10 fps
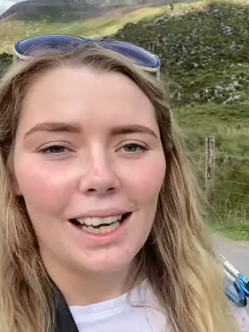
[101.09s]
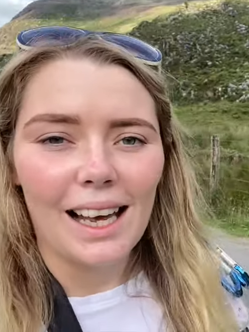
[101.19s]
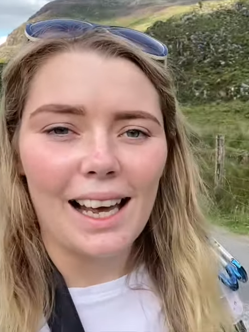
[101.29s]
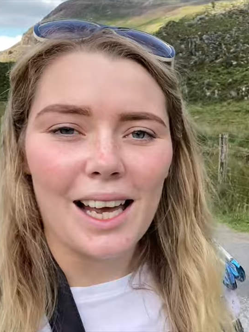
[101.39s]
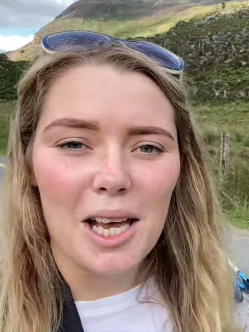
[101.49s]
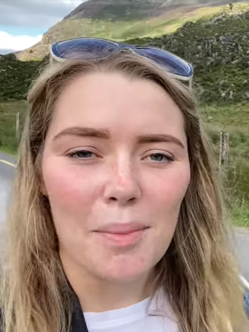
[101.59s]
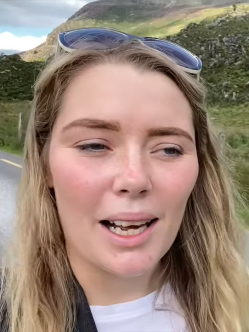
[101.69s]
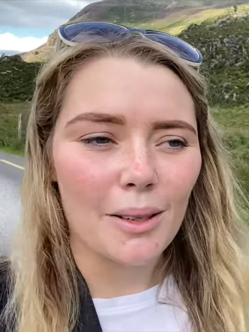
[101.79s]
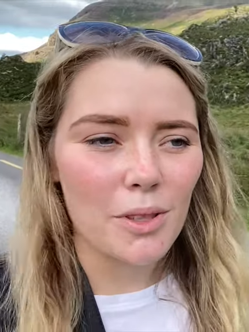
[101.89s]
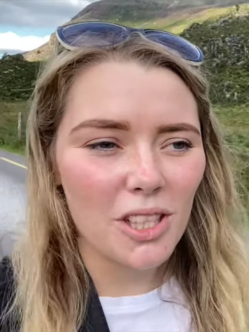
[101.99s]
Um, and
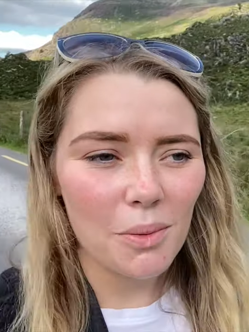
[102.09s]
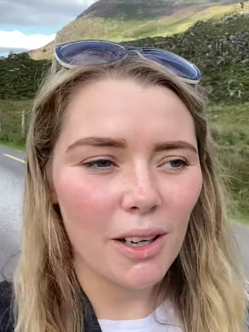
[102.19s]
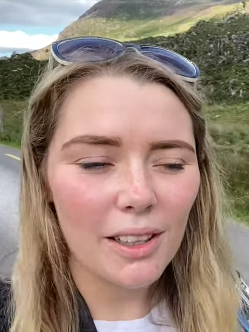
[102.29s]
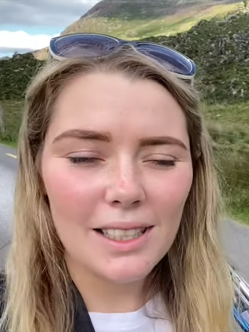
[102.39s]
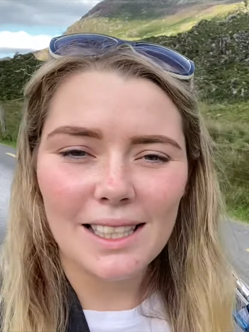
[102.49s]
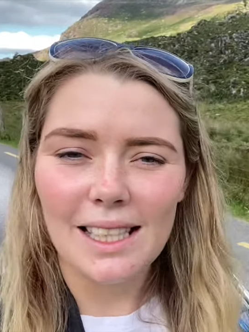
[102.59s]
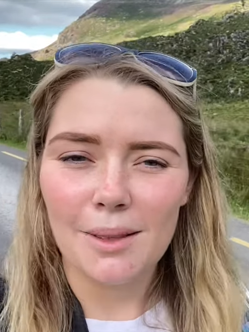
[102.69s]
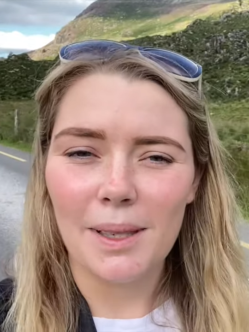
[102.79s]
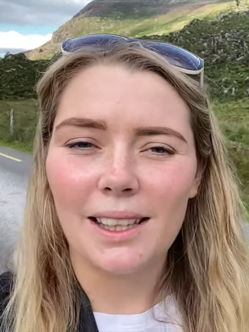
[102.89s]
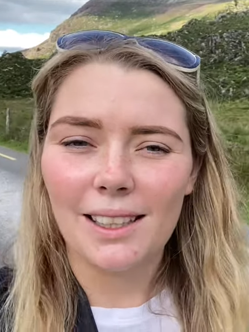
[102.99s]
I'm just walking to this
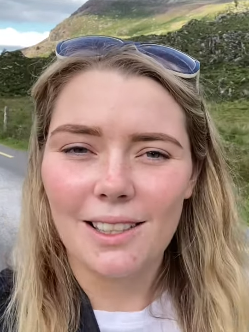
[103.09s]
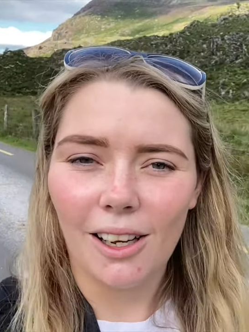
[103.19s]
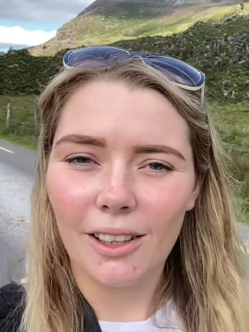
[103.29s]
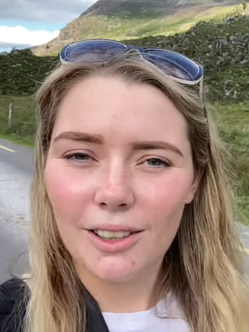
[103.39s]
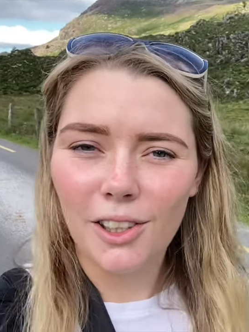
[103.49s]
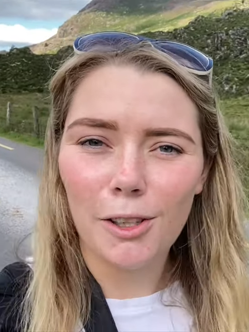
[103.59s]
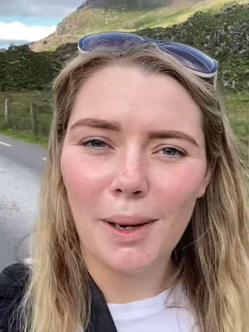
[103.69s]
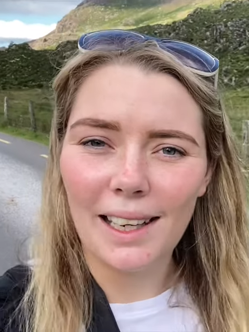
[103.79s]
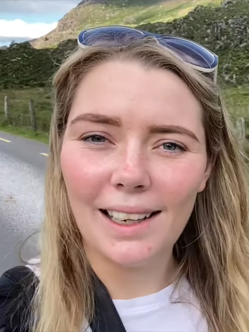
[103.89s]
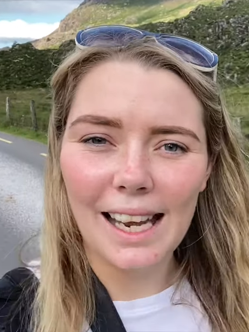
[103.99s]
bit that's called
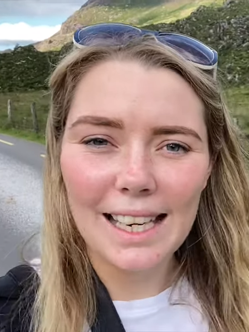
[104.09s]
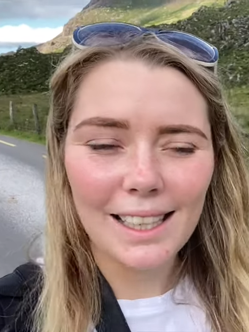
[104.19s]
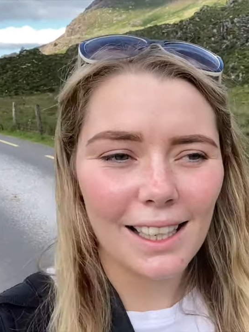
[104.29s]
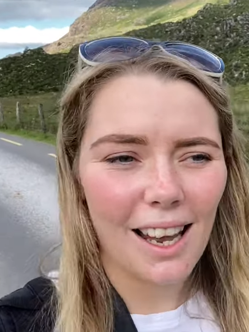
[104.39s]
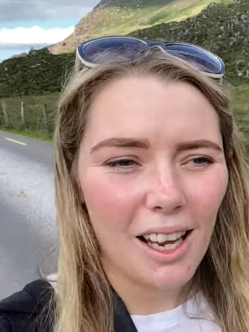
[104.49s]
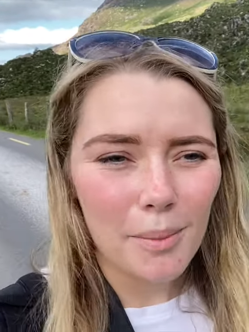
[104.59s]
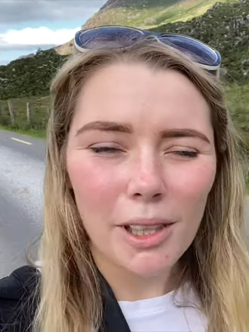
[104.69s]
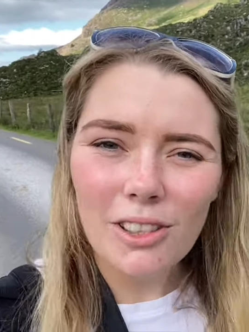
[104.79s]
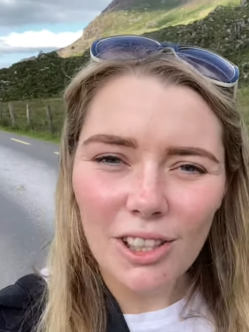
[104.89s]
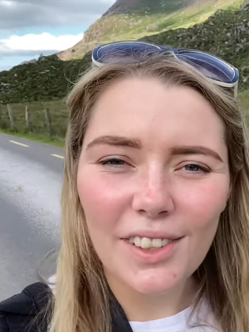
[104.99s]
Valley Lake. I'm
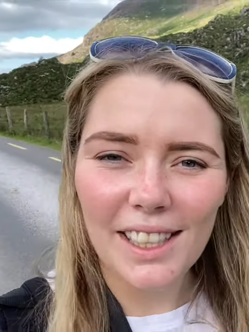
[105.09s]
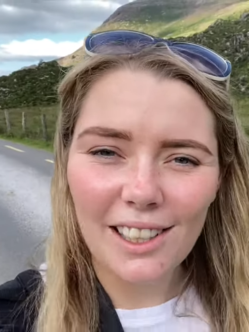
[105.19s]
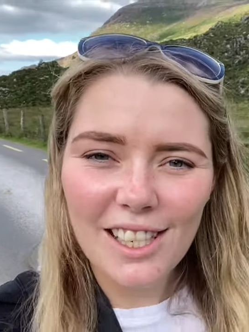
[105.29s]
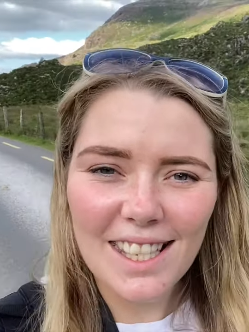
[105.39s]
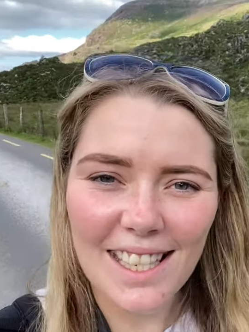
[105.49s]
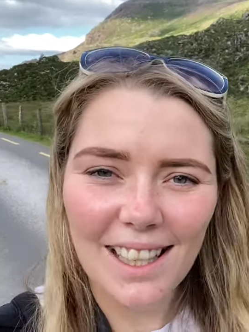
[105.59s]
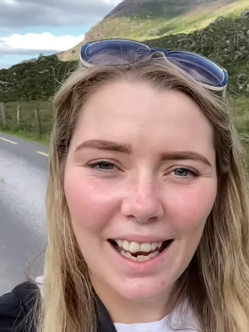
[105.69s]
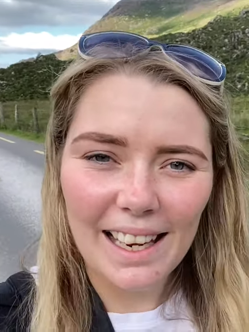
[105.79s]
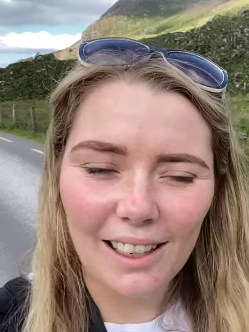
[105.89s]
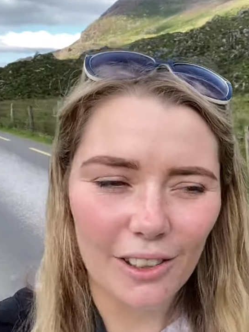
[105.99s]
not sure if you can actually see the
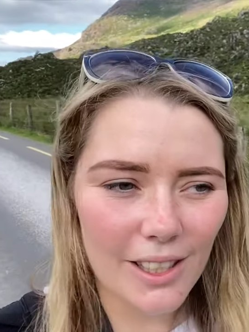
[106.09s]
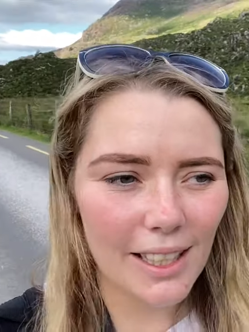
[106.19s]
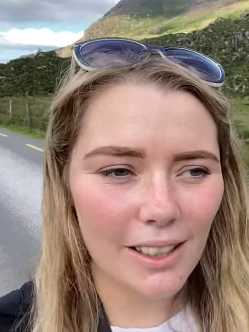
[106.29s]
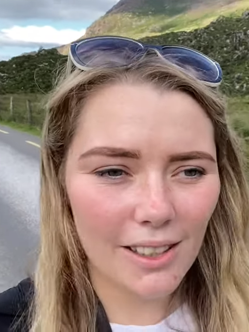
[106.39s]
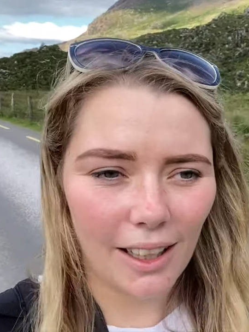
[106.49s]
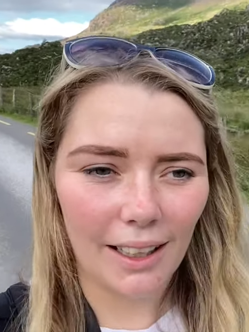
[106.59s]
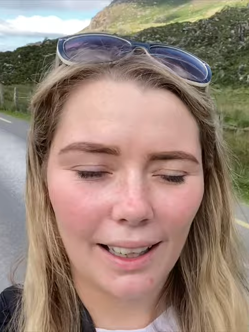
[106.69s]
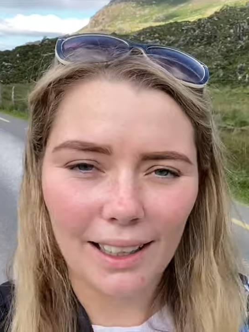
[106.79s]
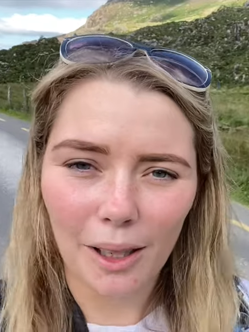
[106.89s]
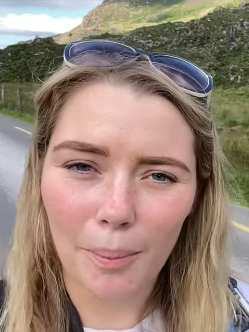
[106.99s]
lake. It looks like there's kind of
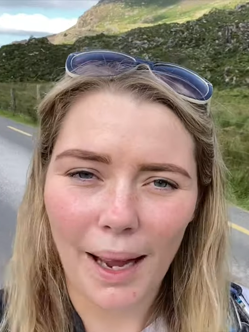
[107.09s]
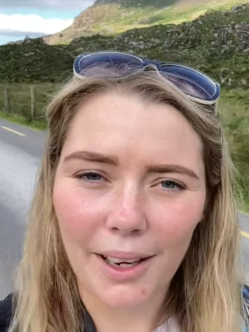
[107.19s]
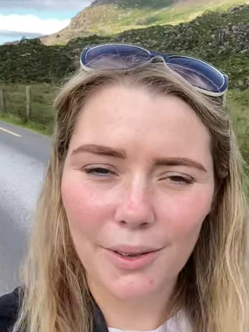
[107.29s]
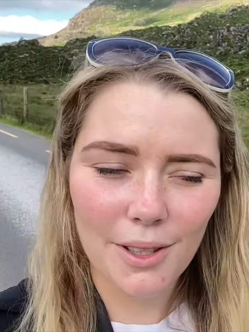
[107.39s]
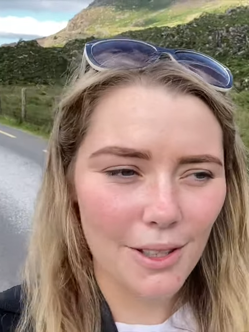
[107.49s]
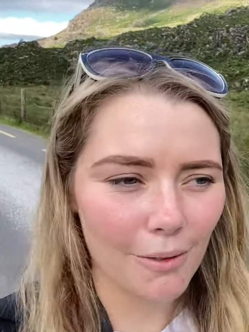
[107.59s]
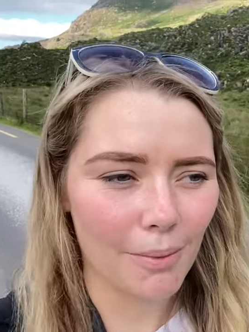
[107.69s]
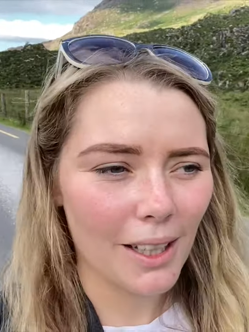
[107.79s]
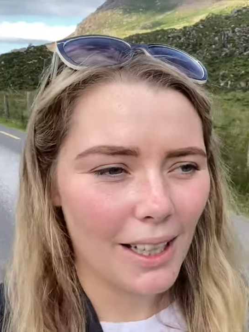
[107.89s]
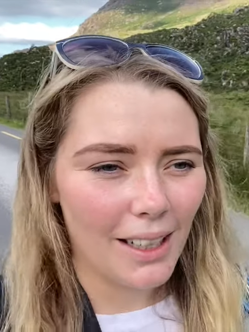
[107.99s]
like little mounds of,
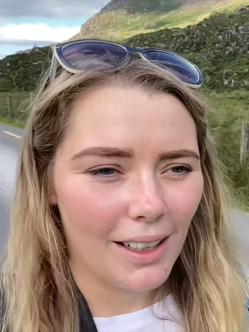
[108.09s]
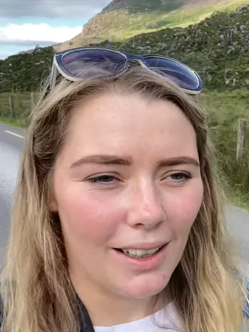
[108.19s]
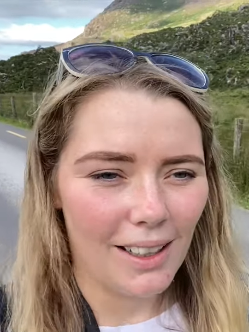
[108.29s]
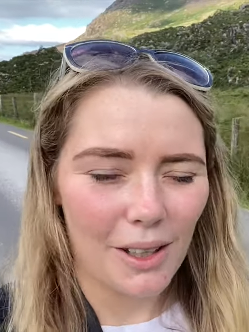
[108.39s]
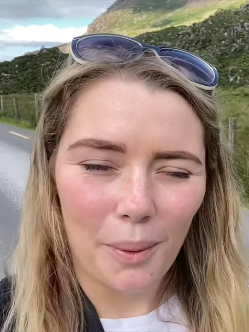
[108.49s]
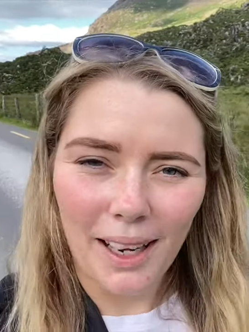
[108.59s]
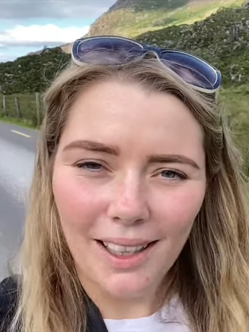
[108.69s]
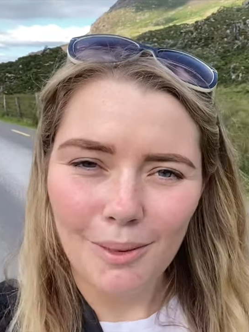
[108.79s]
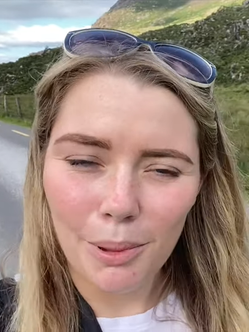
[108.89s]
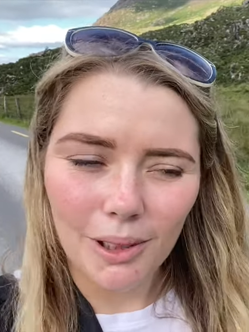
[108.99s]
in the
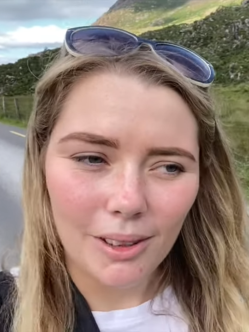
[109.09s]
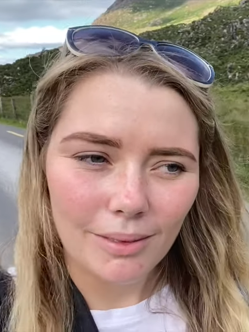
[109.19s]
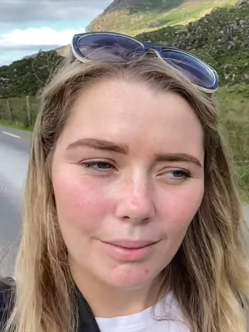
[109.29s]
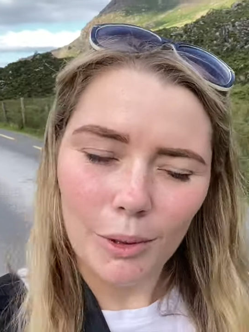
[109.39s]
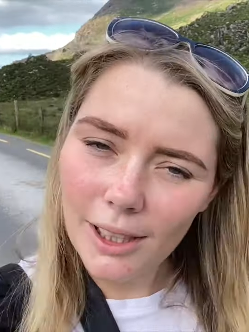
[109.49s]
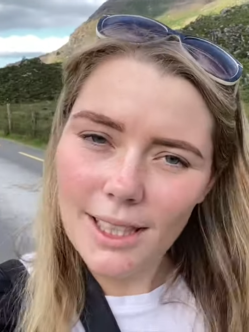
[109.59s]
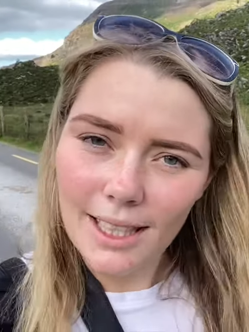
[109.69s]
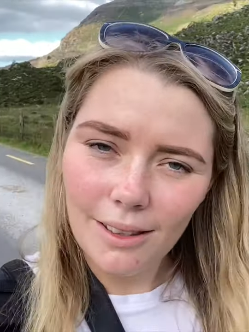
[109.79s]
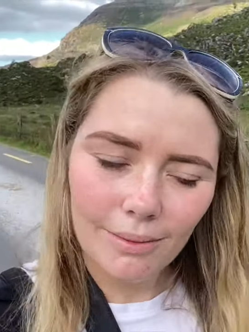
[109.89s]
way, but we're going to see.